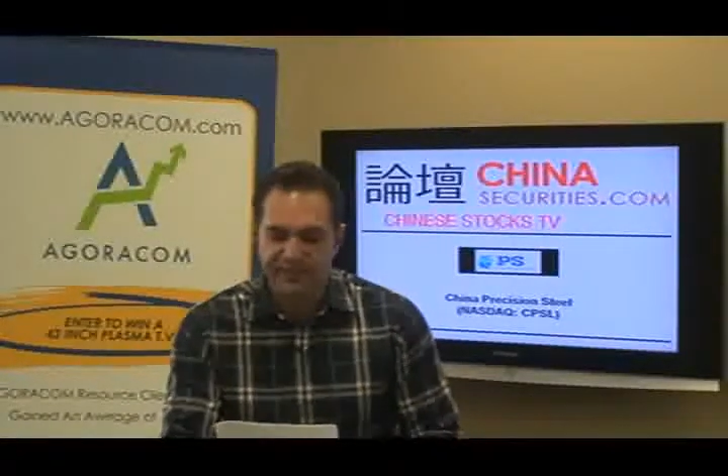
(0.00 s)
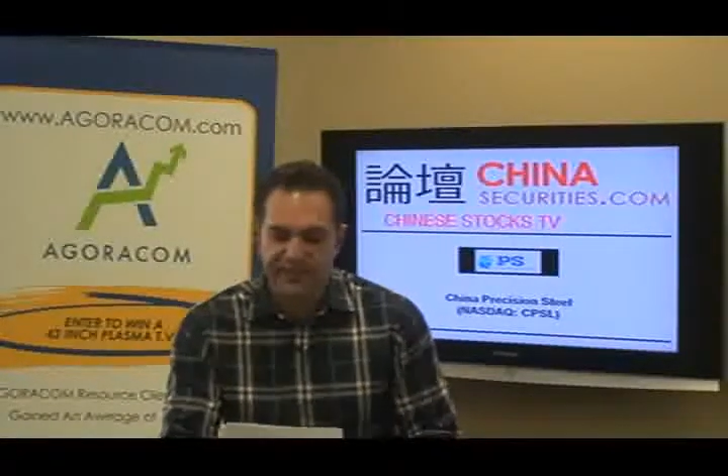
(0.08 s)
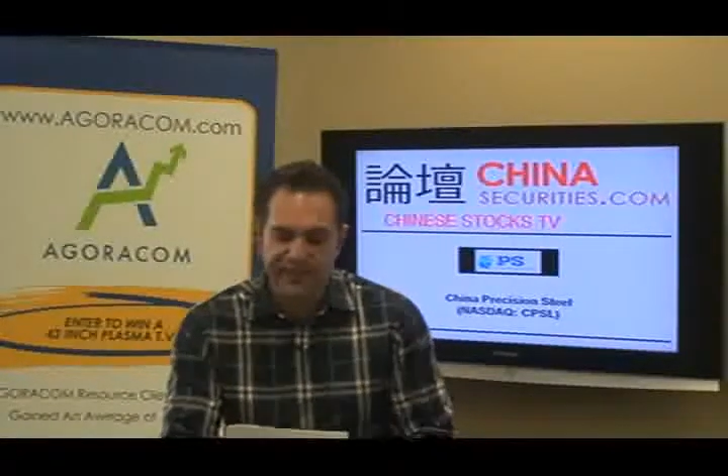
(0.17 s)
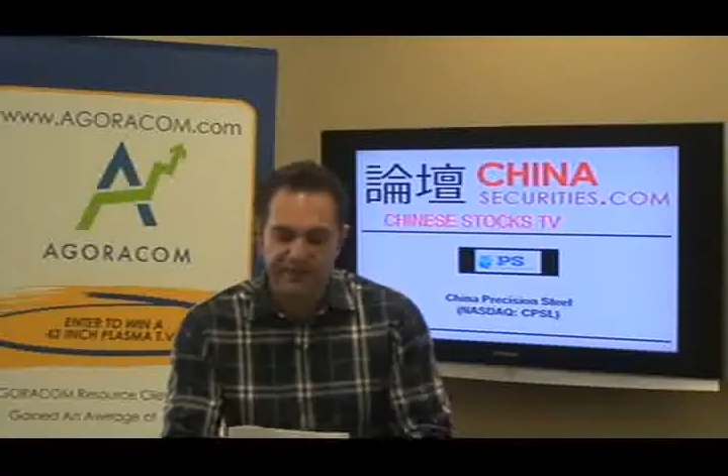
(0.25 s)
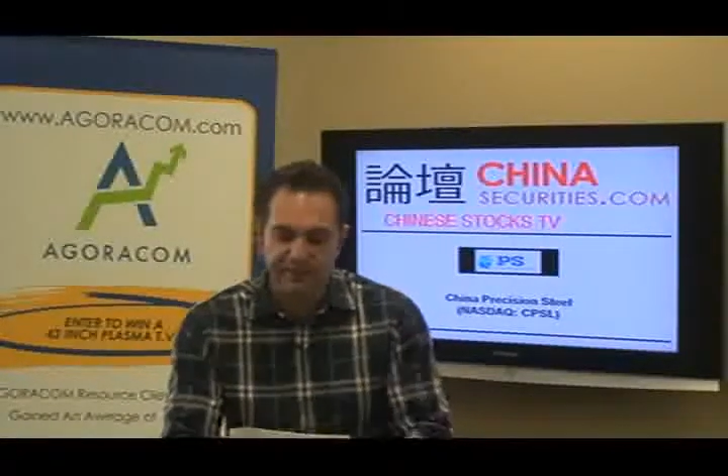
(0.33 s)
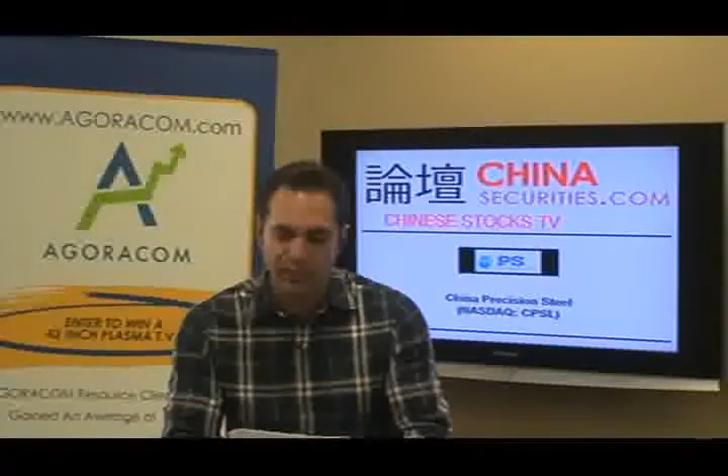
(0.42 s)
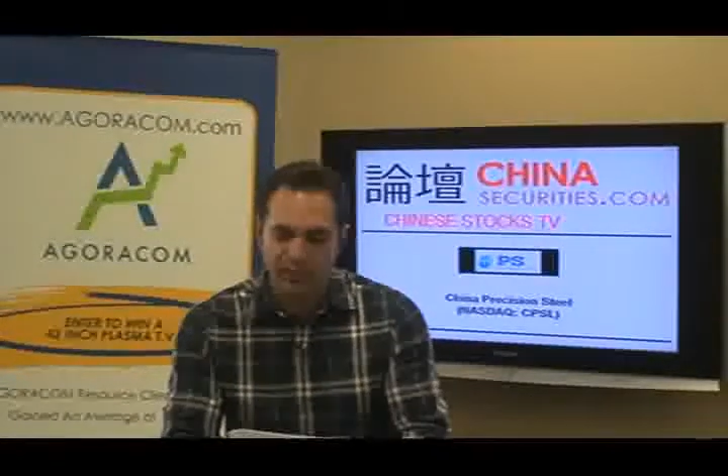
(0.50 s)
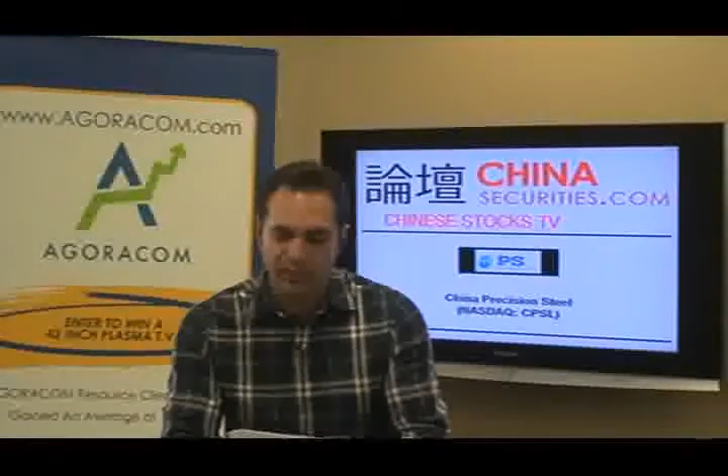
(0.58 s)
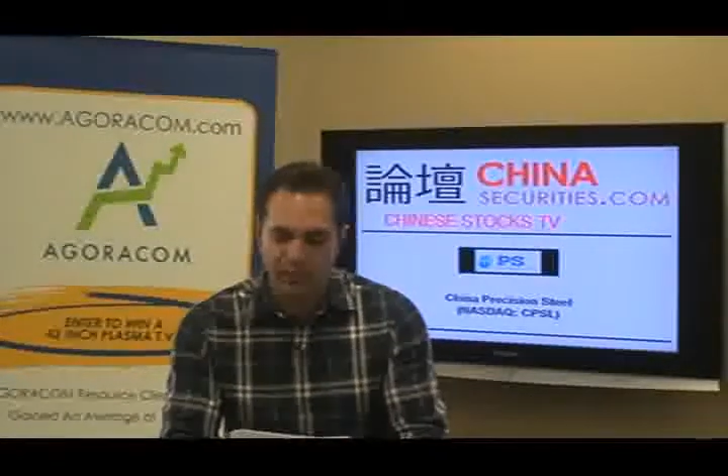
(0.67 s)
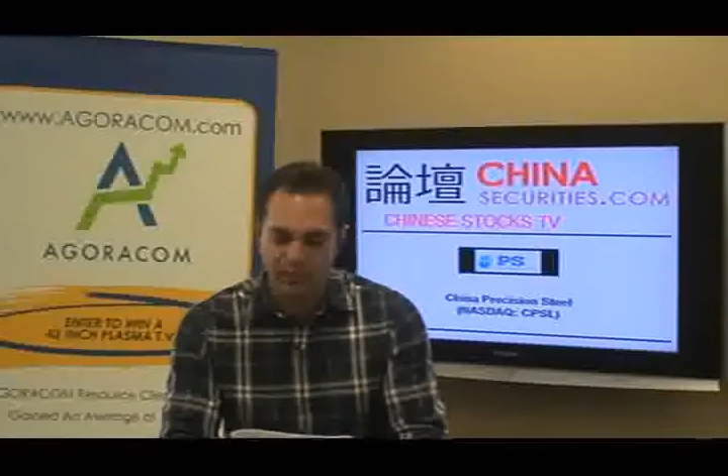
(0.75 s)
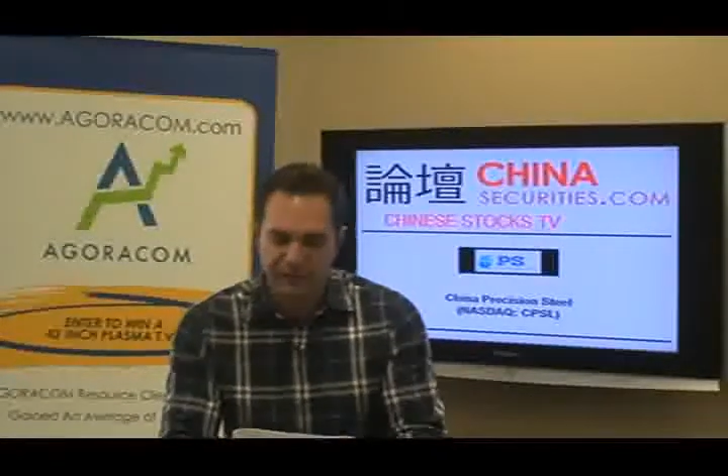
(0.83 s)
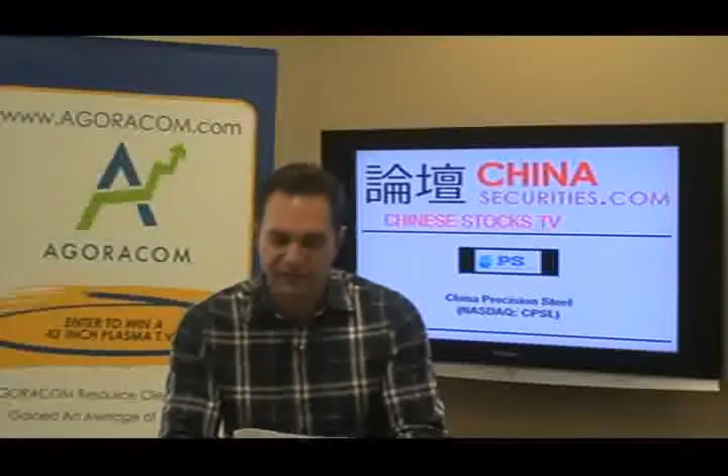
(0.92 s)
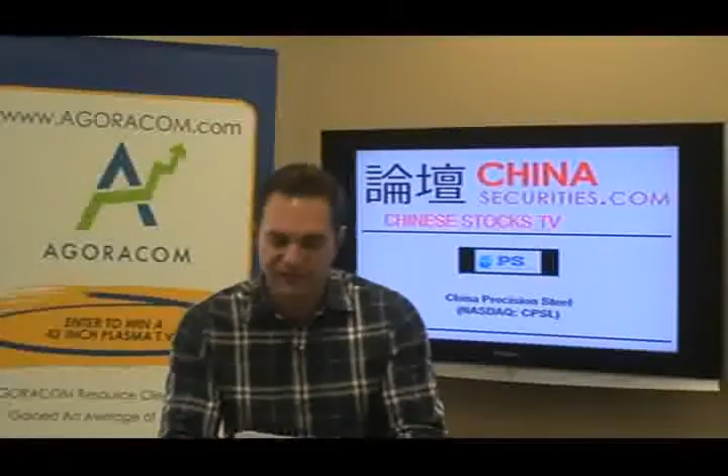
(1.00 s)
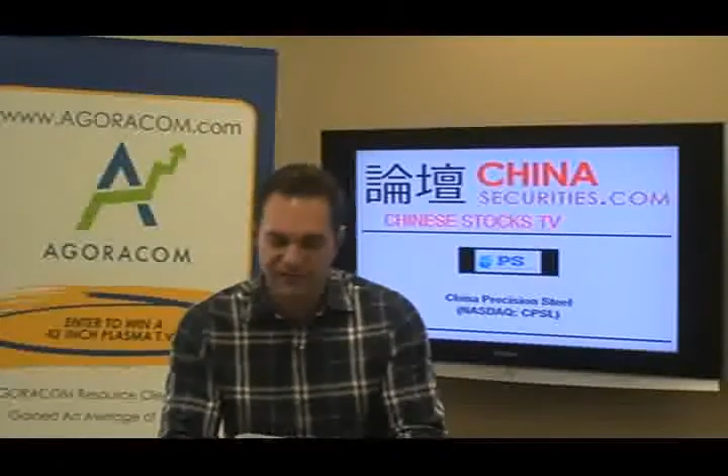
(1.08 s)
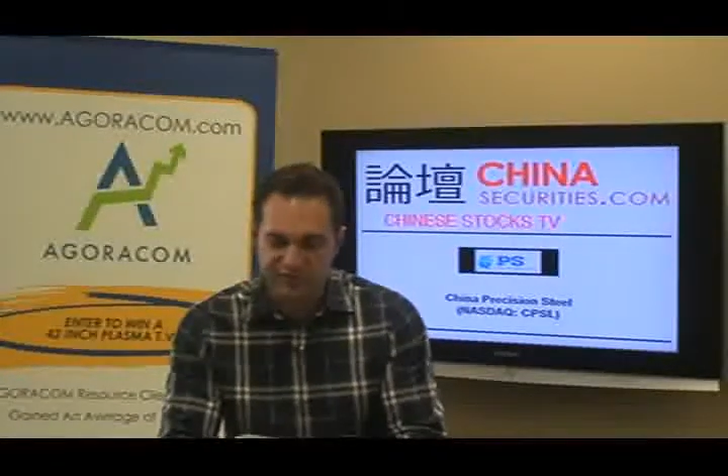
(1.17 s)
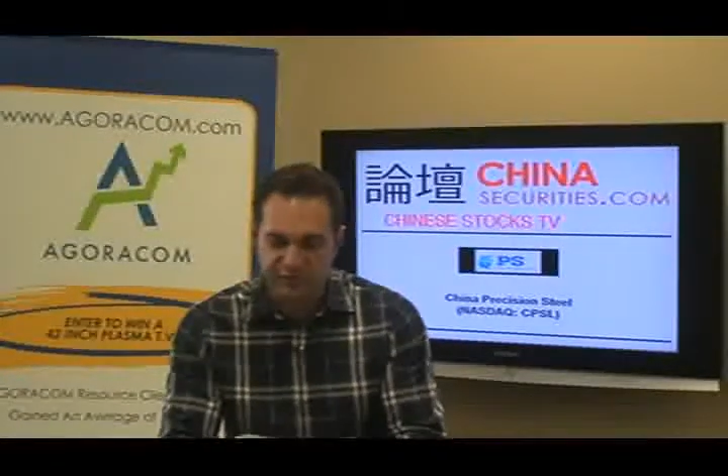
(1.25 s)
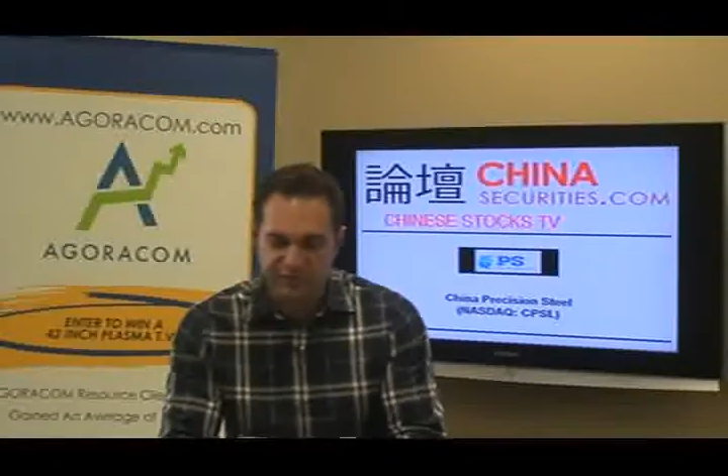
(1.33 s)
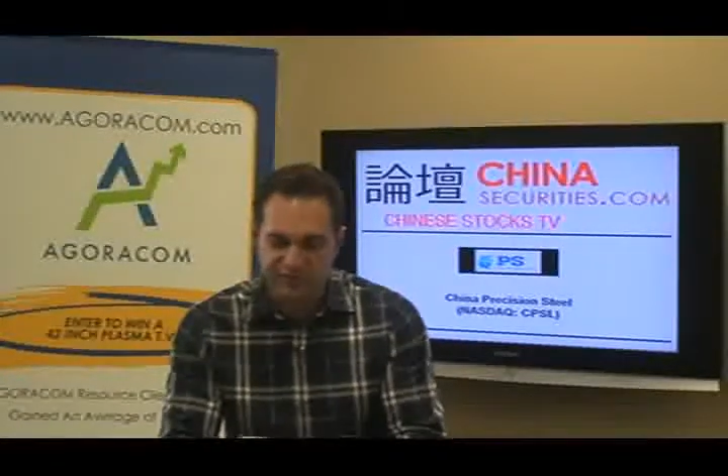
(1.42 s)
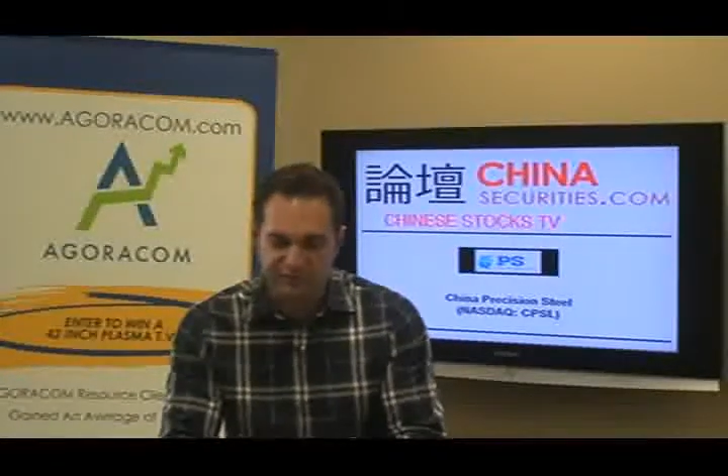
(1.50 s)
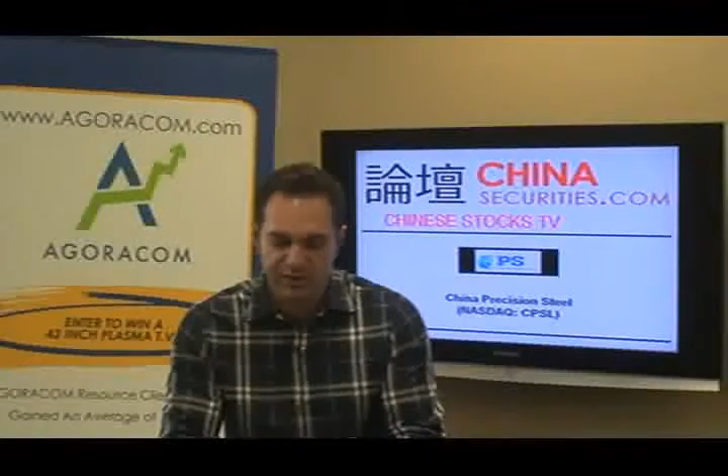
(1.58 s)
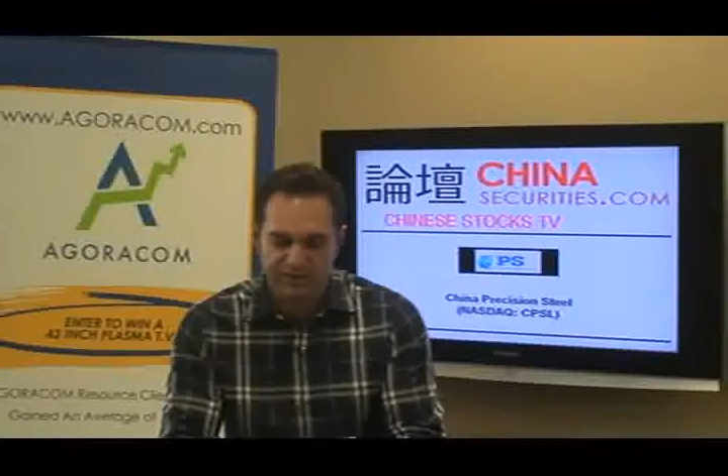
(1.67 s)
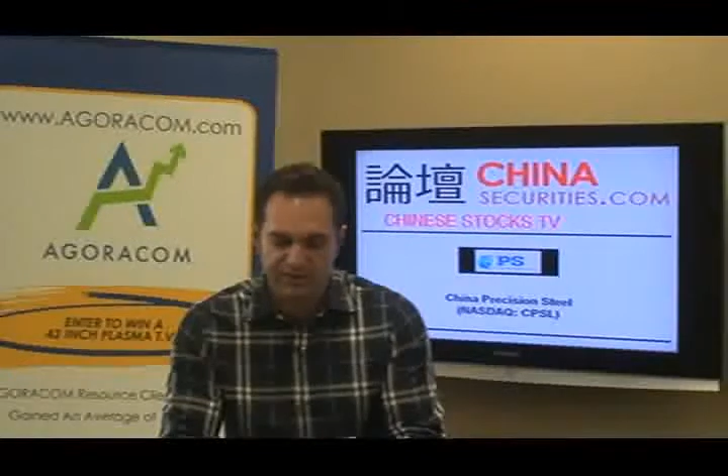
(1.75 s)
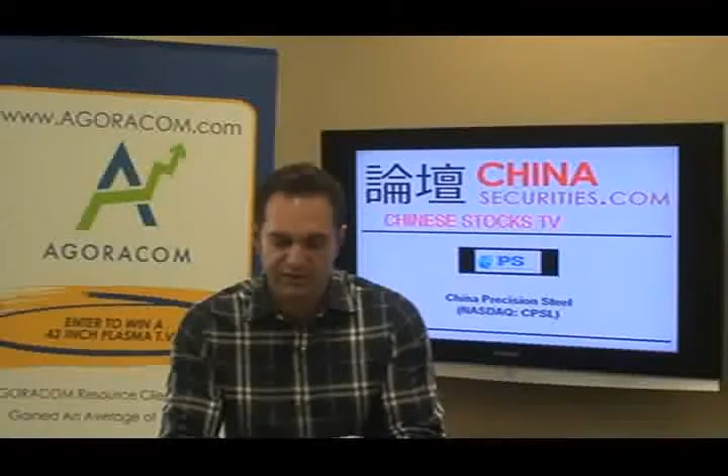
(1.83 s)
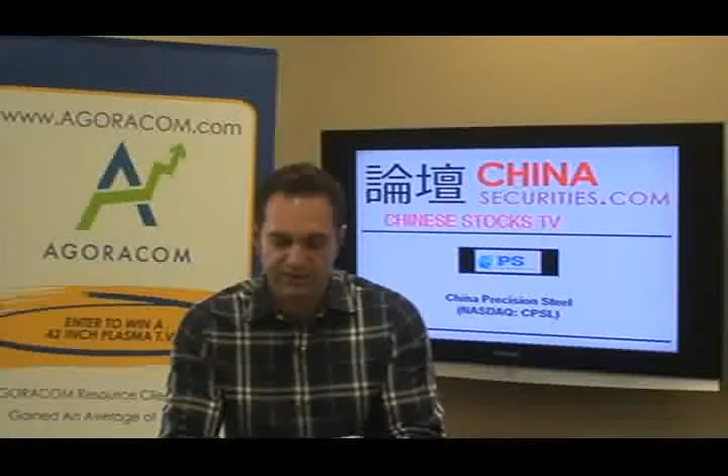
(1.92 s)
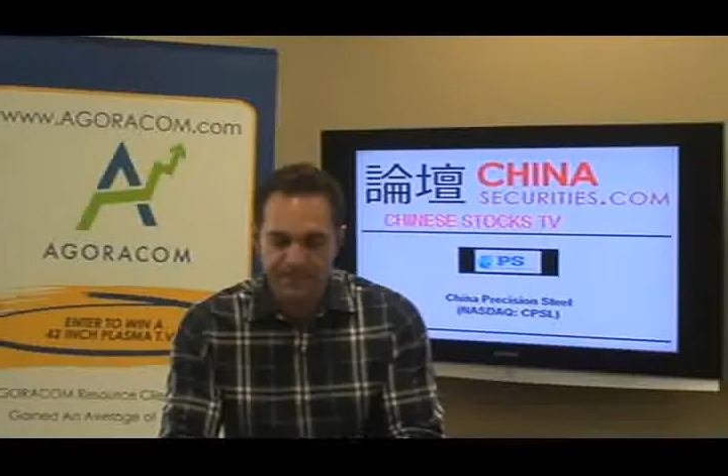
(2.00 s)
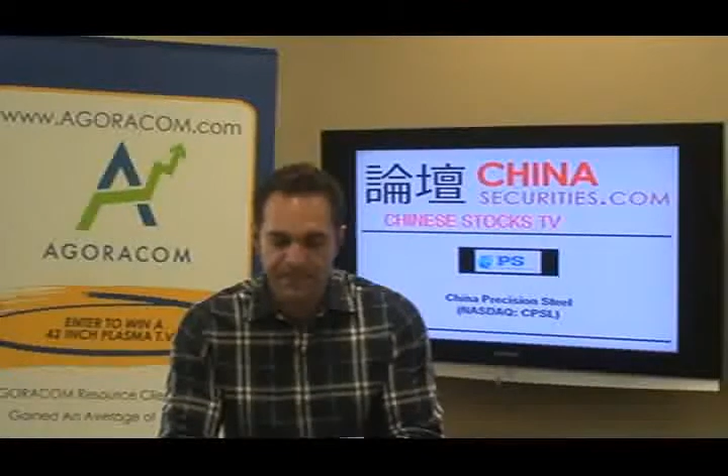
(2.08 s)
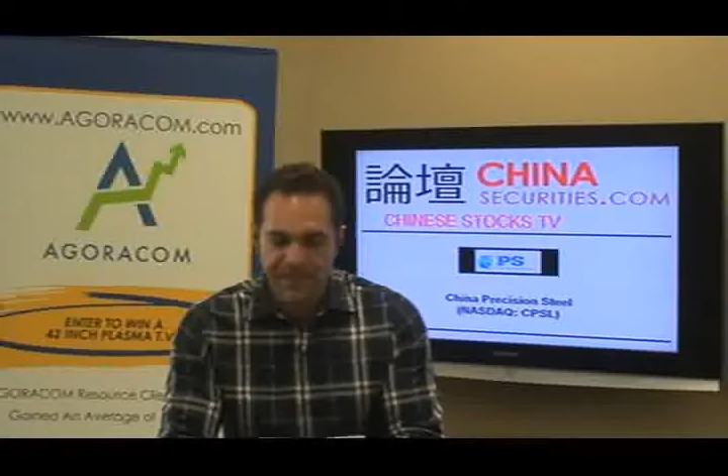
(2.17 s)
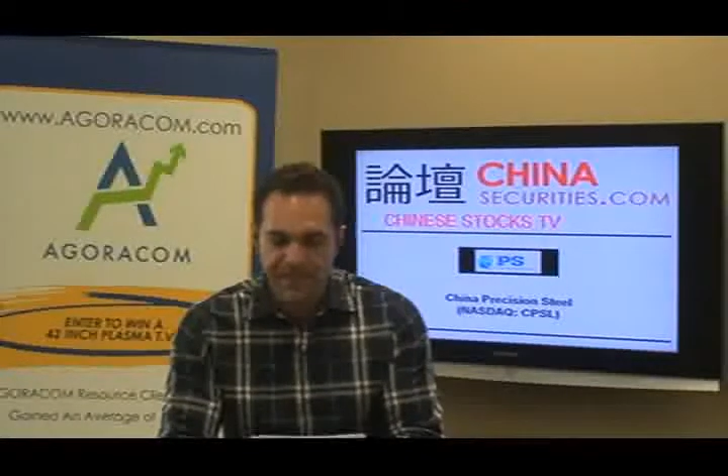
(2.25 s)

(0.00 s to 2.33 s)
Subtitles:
9.3% gross margin.